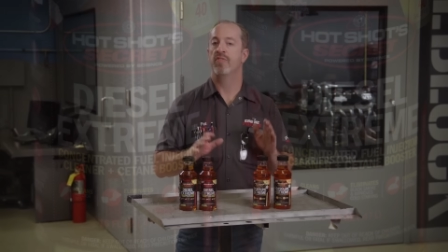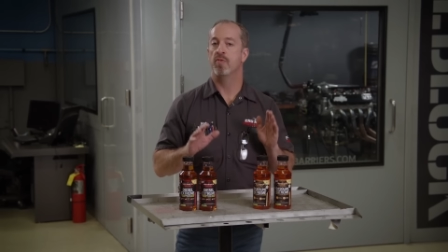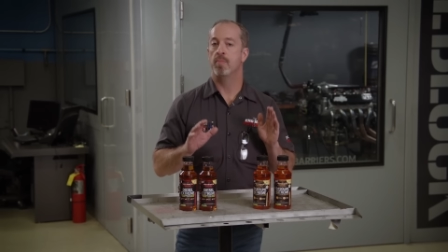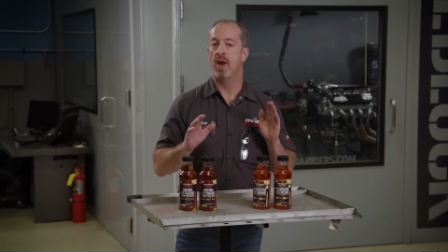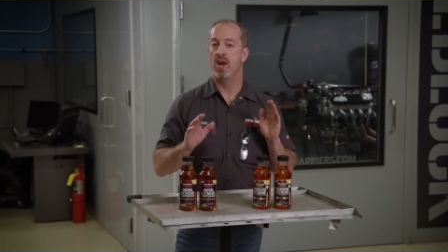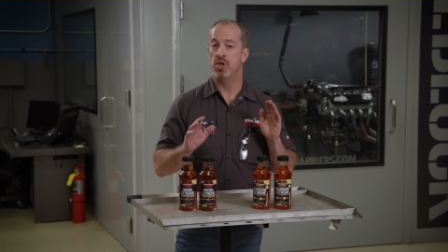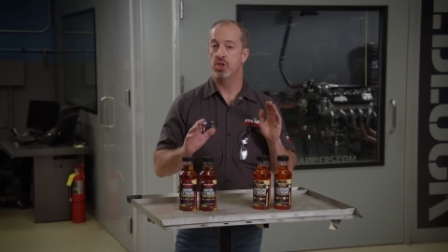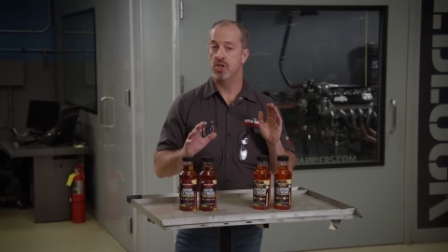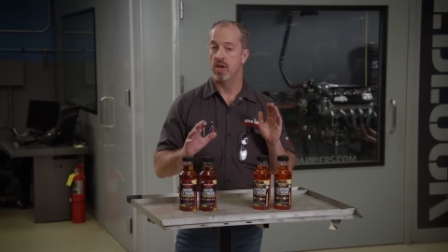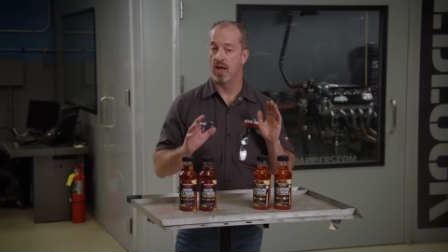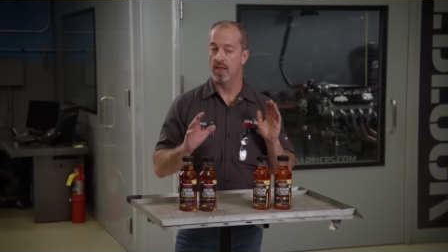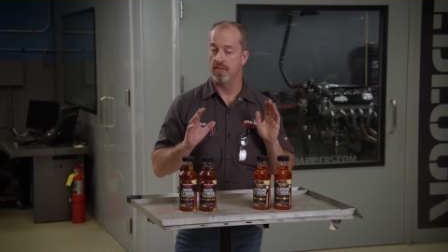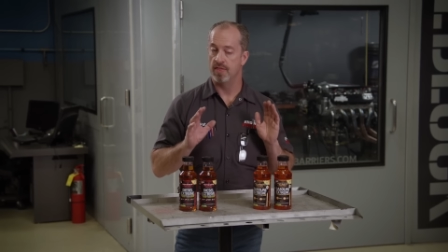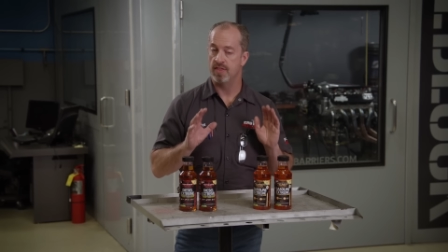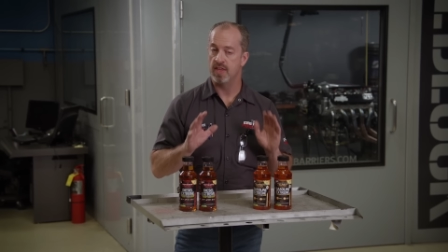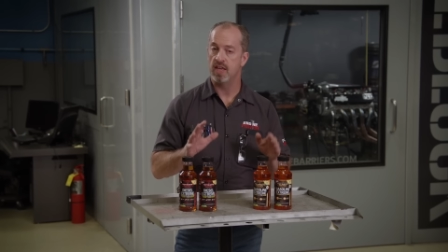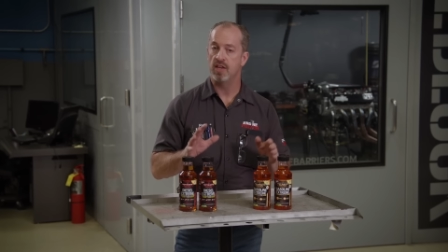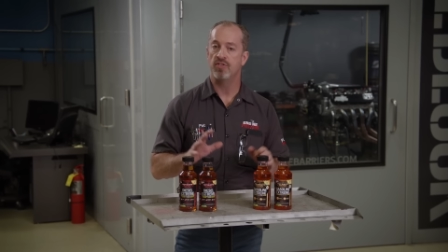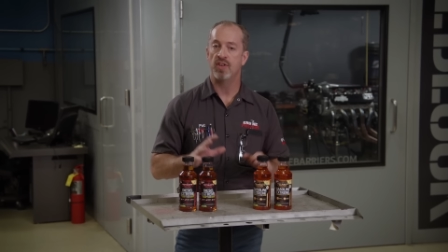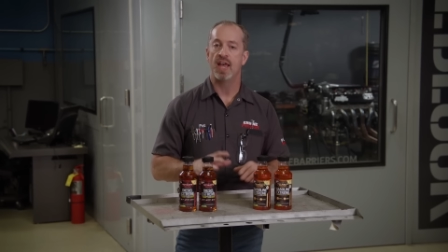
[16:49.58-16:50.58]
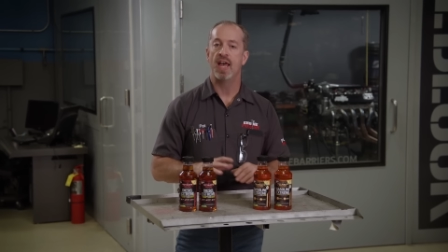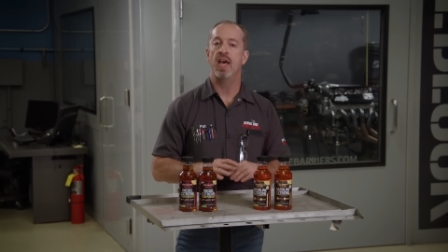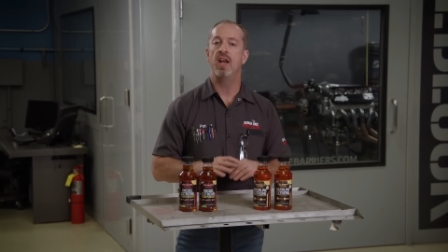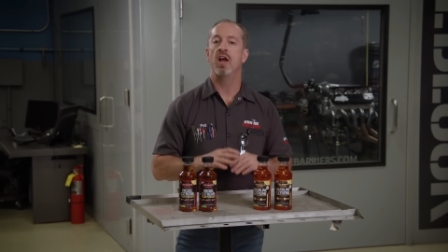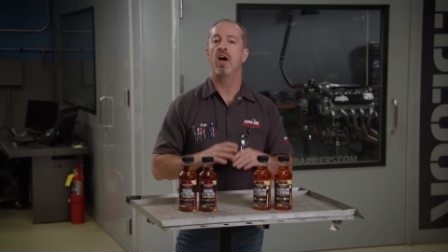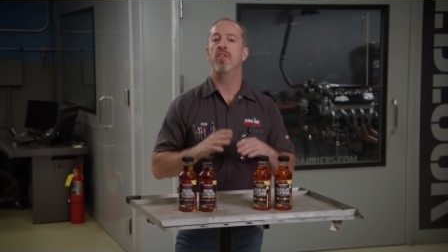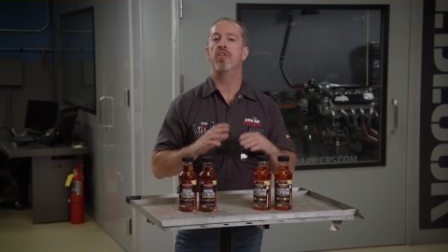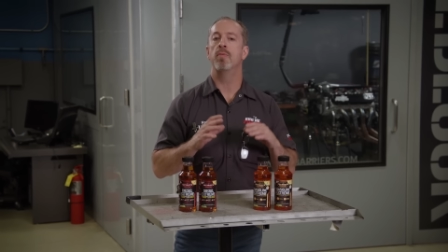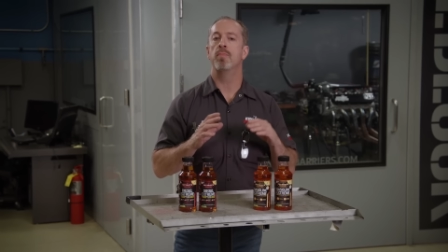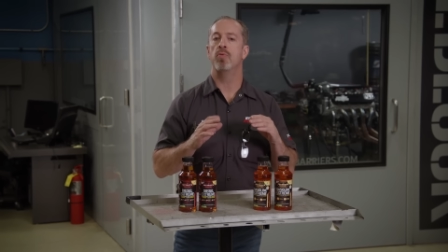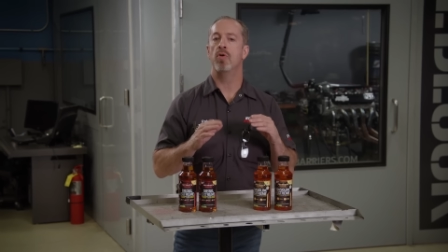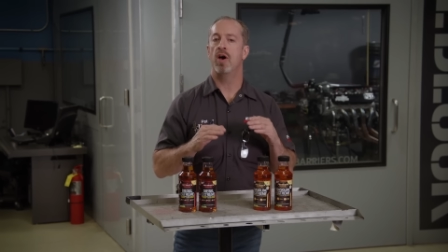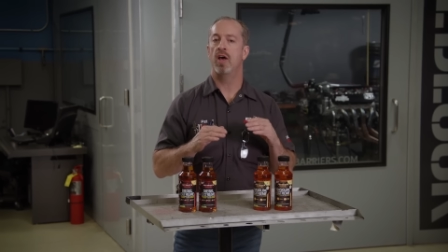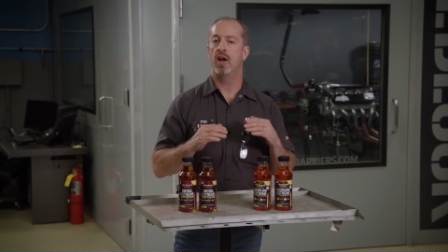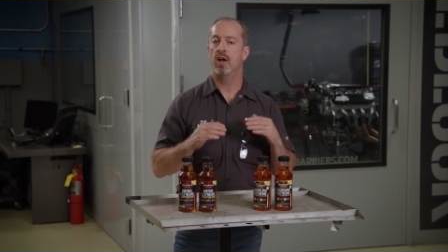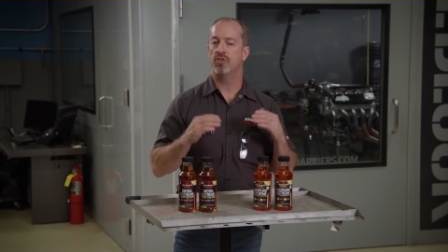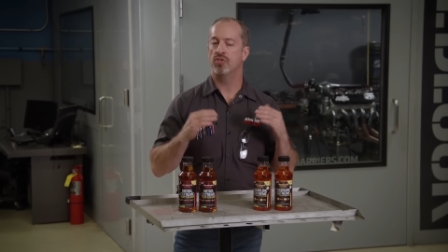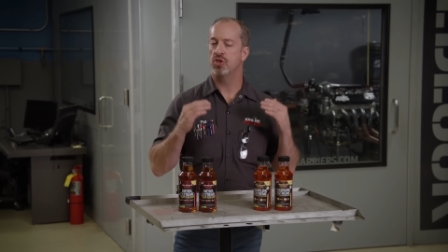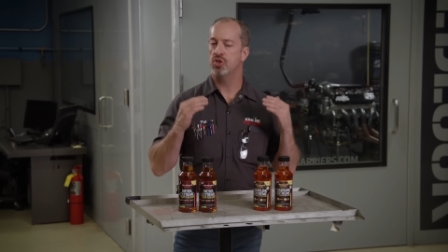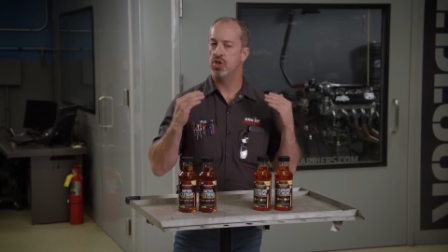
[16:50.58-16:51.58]
information on these and other
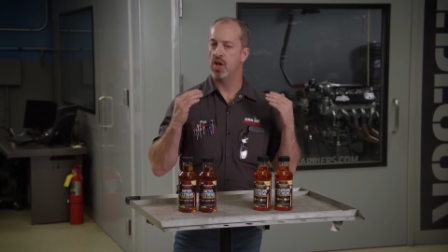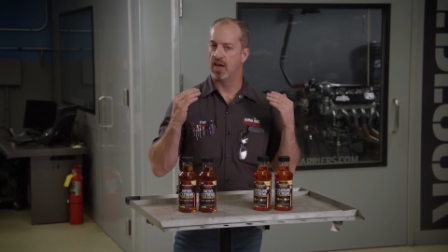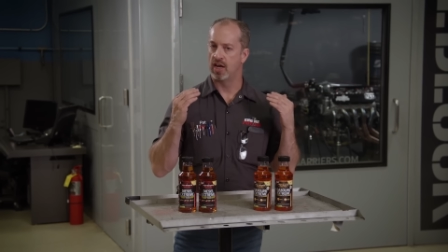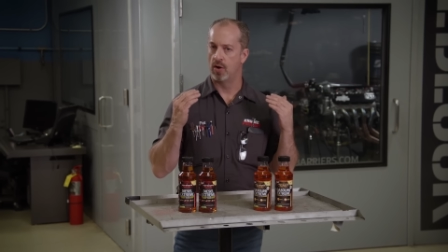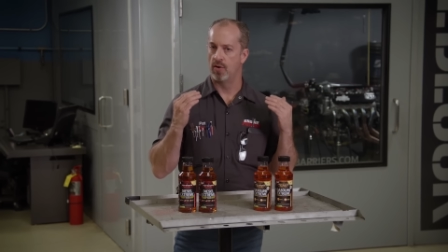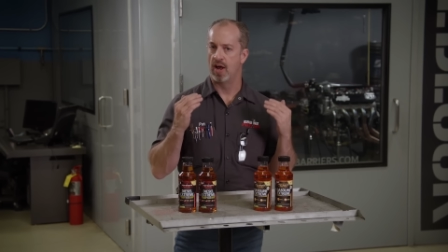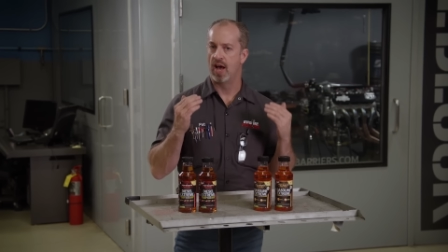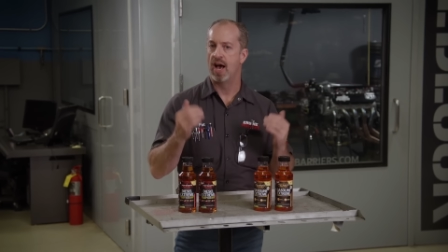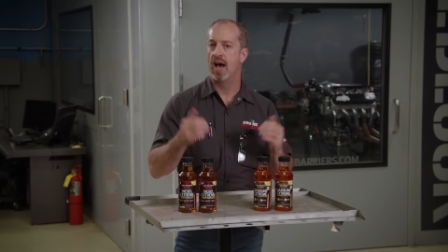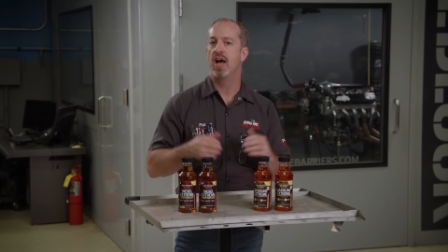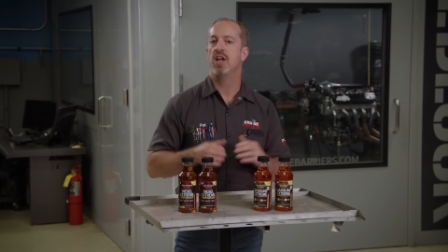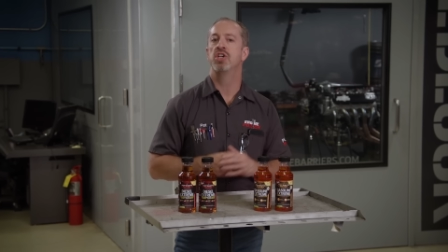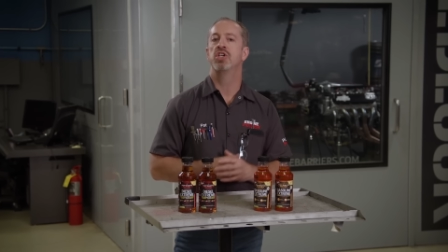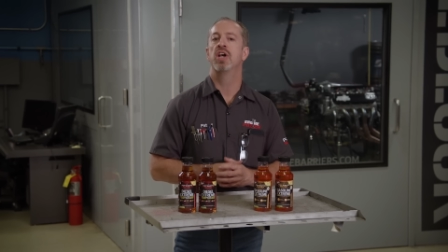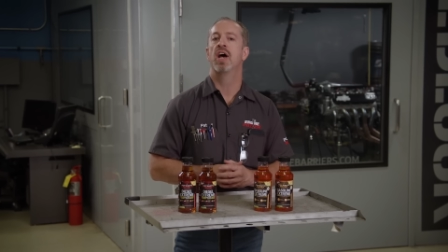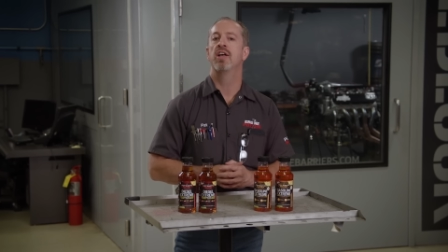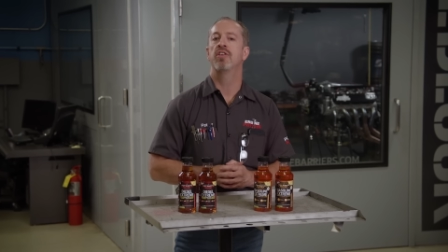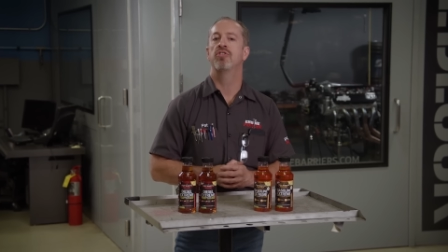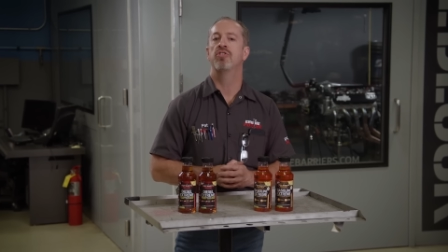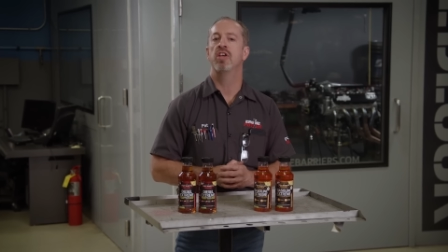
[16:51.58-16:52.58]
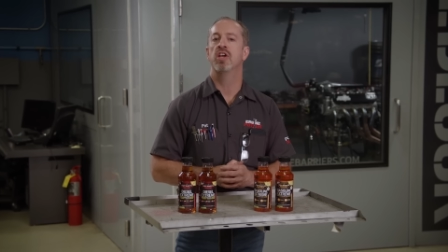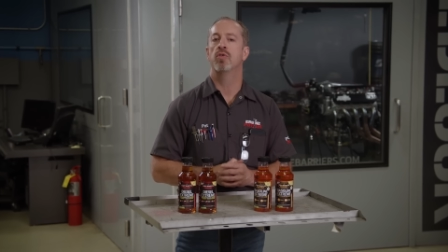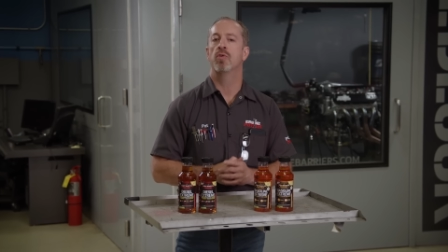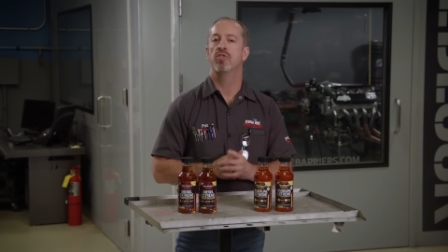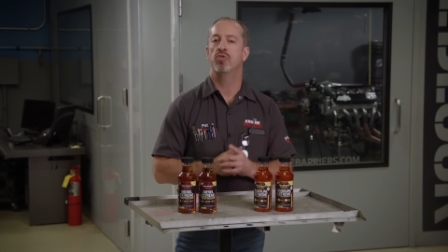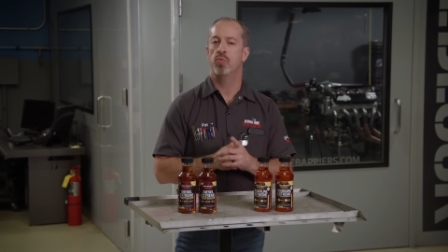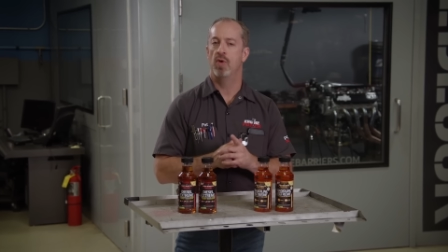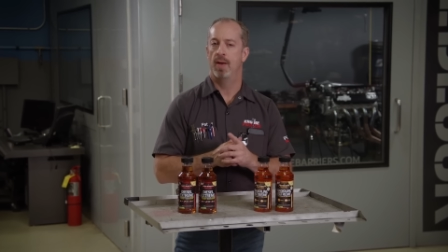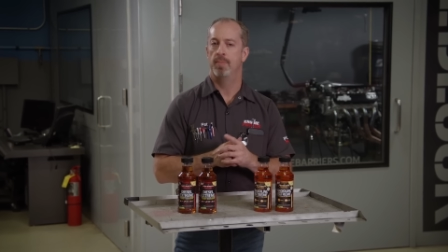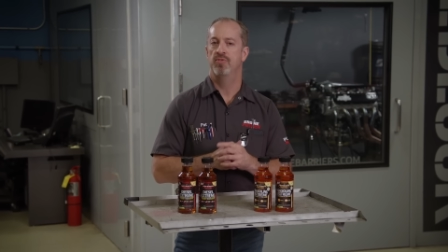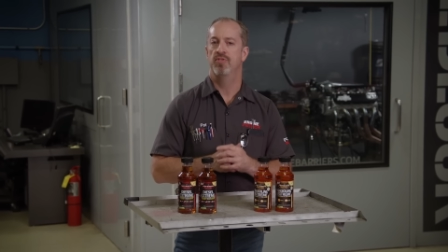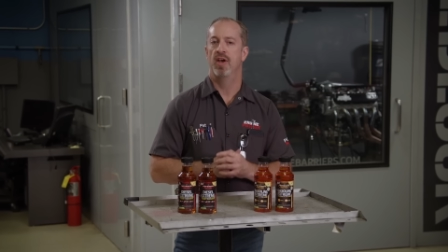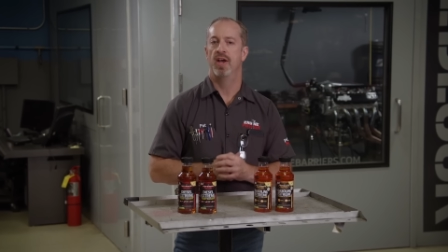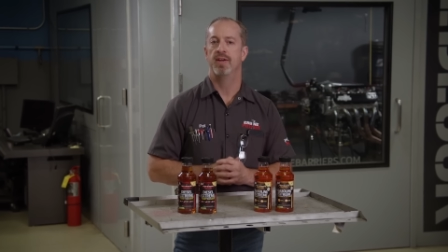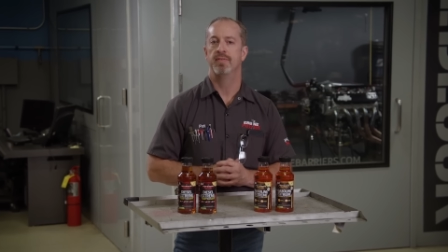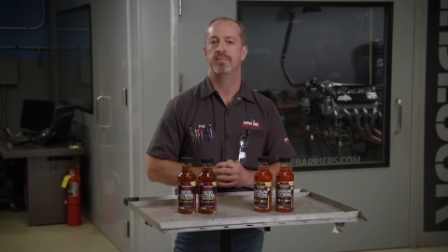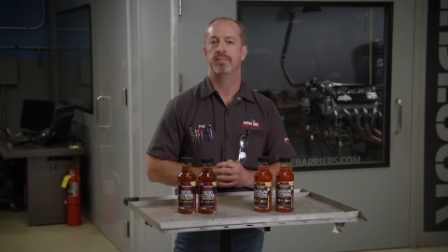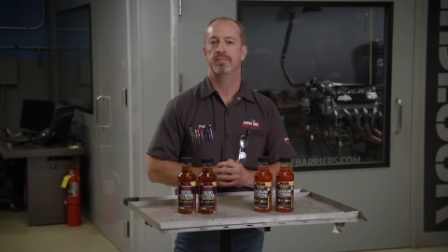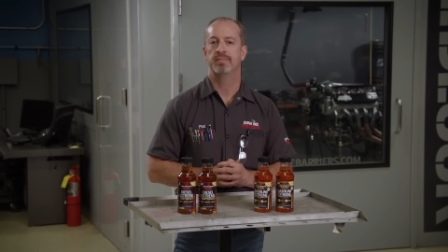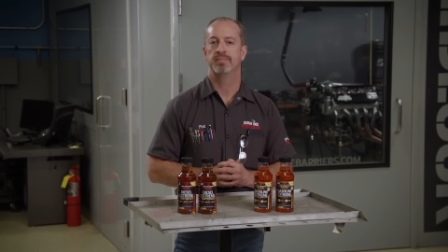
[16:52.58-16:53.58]
products, check out Hot Shot Secrets website.